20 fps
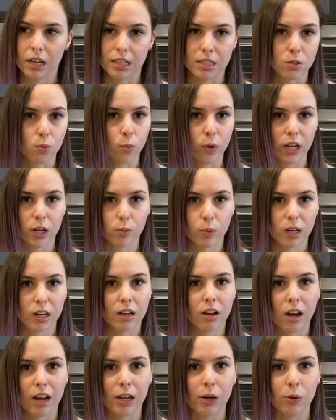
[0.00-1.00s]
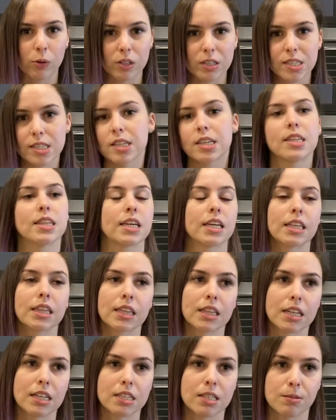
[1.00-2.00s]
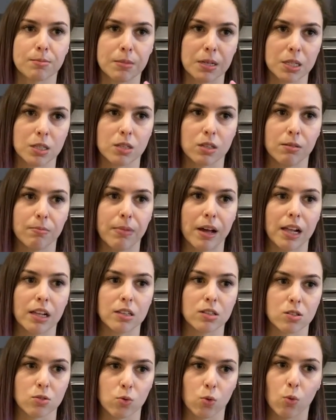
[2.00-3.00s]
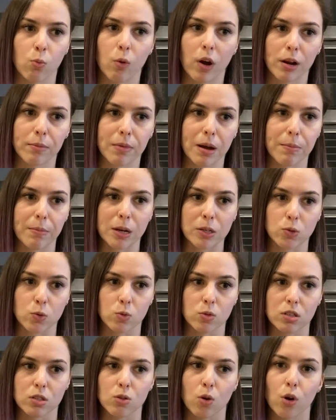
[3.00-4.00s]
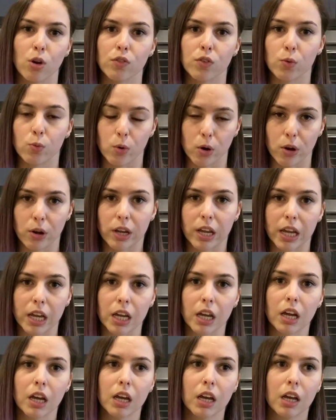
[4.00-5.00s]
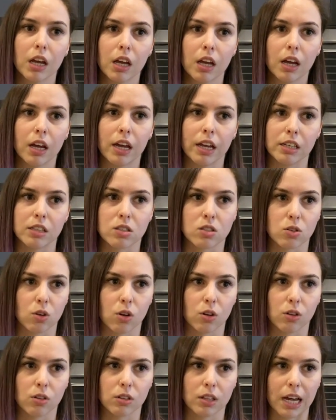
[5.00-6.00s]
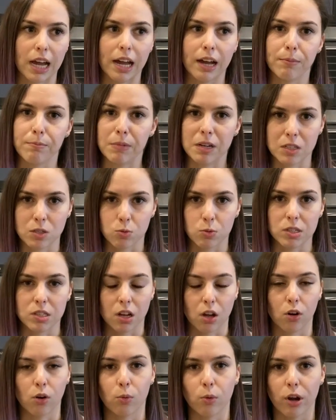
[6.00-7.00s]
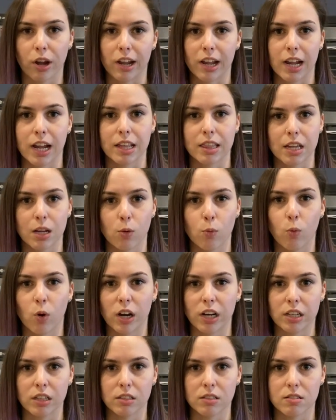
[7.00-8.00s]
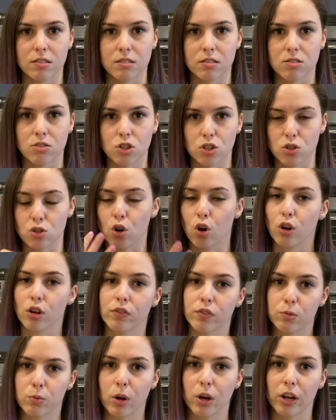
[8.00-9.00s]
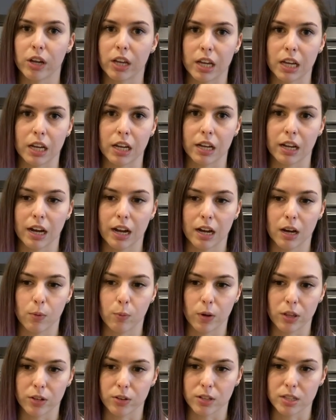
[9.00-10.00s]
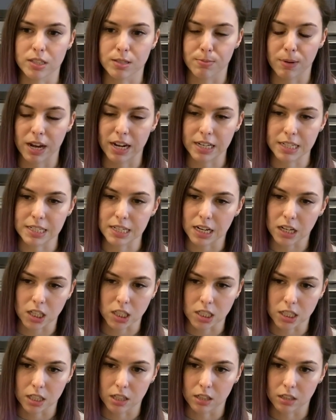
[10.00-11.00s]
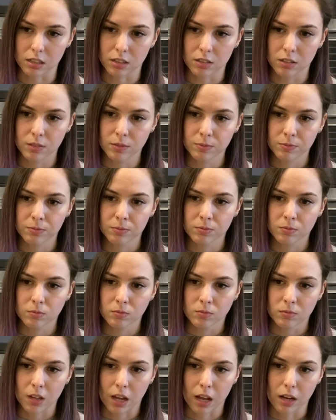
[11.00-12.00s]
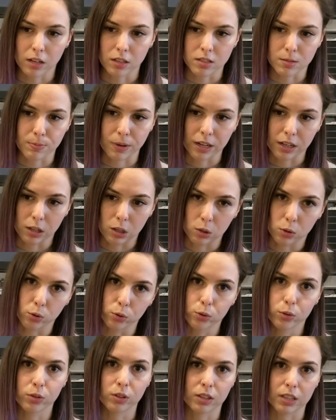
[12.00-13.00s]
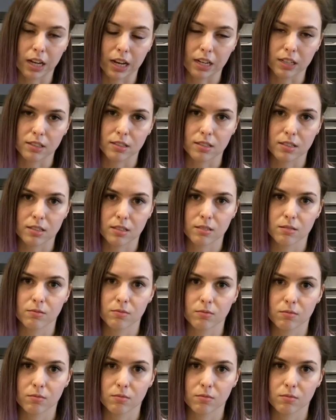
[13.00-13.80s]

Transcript: a weird one. I honestly think there's a muscle imbalance, or one of my muscles is overworking. It's not that a muscle is underworking. I think one is just overworking, whether it's my adductor and it's my glute that's